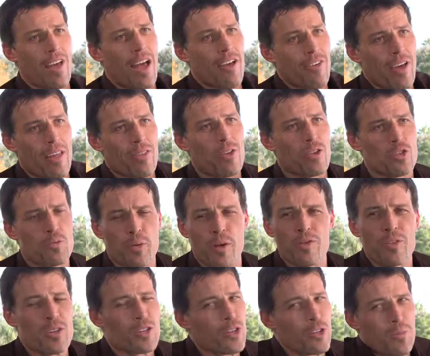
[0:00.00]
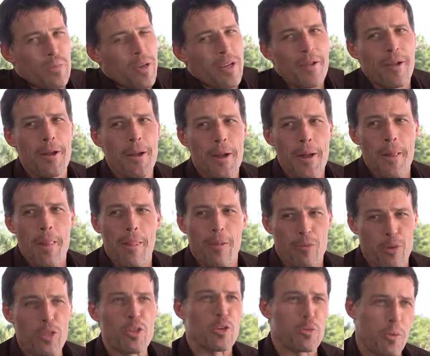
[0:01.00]
I've had those privileges, but
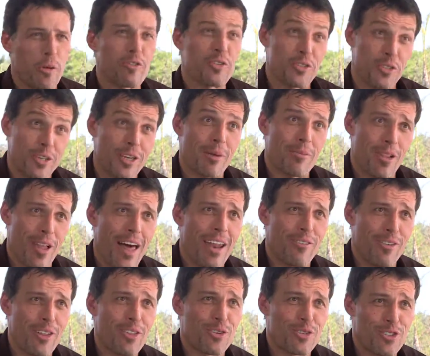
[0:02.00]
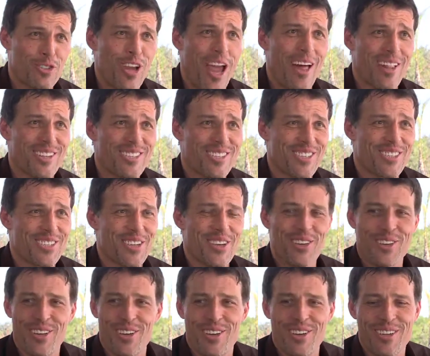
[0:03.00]
with those privileges come a lot of other challenges
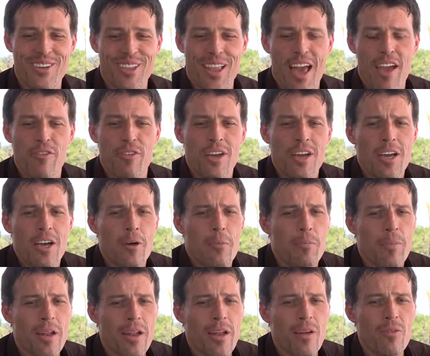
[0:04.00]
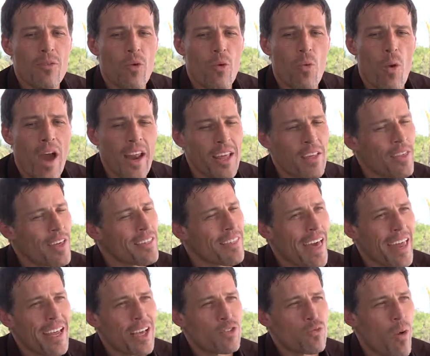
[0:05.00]
too, in your life. But why do you
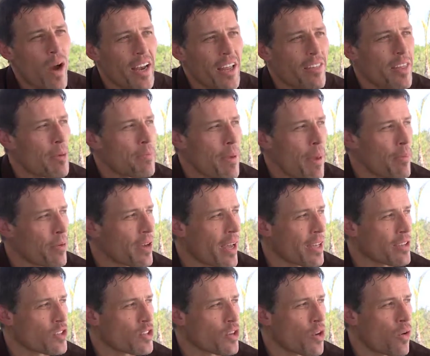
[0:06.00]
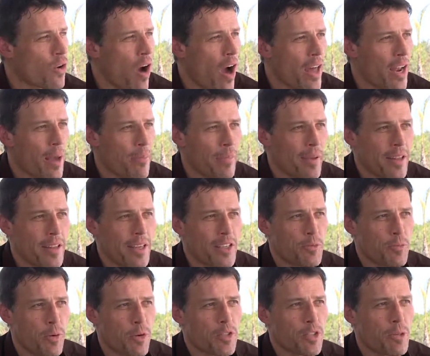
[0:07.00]
think that is? Why do you think people get so caught up in
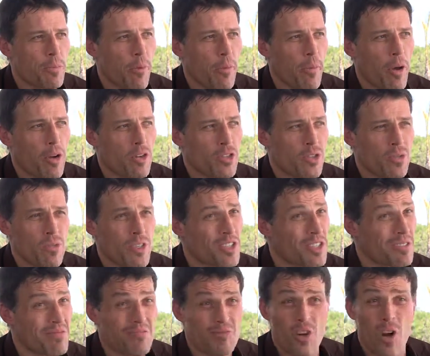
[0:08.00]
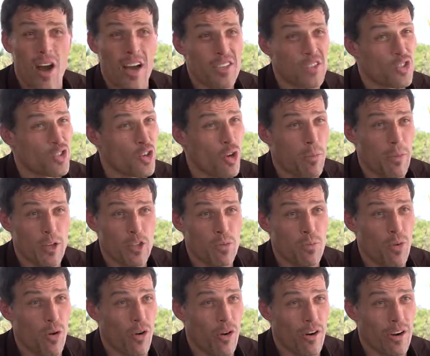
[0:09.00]
this personal promotion, which costs so
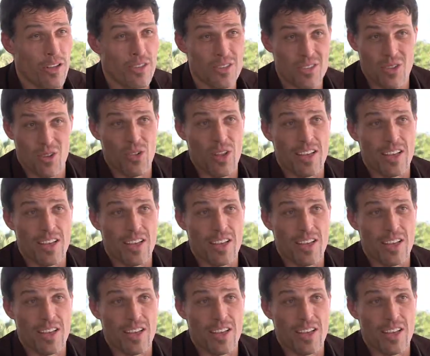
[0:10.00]
much more and is